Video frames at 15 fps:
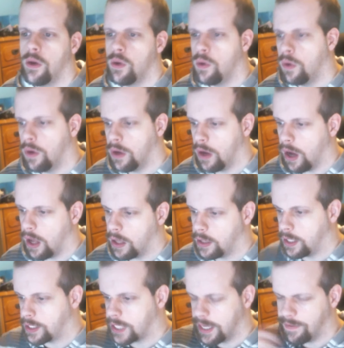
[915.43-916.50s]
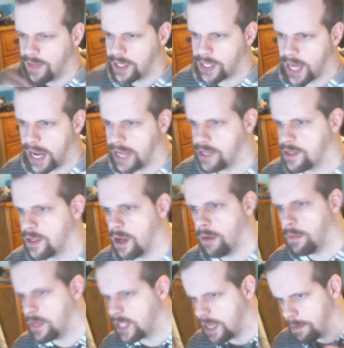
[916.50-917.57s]
Uh, let's give this guy a sub.
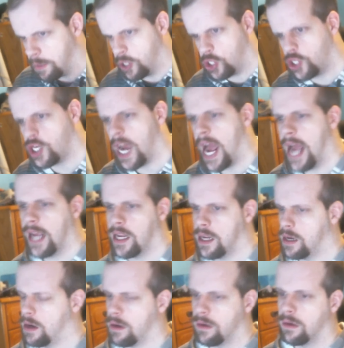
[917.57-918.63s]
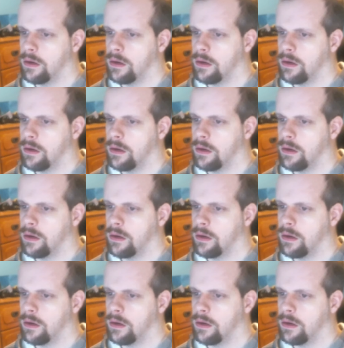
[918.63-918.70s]
Let's give him a shot. You know.